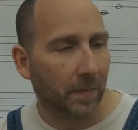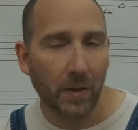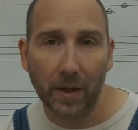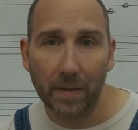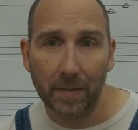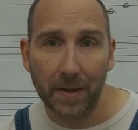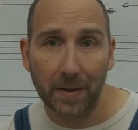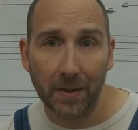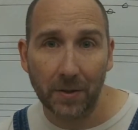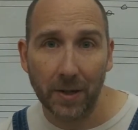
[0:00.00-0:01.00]
Okay, that's
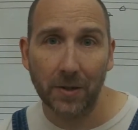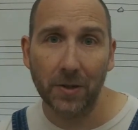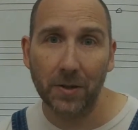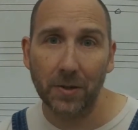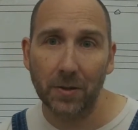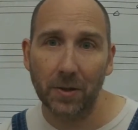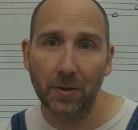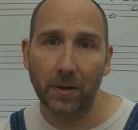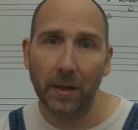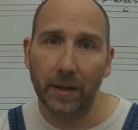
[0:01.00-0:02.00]
an introduction to the
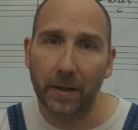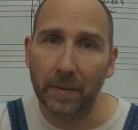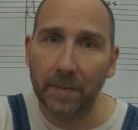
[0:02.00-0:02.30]
ukulele.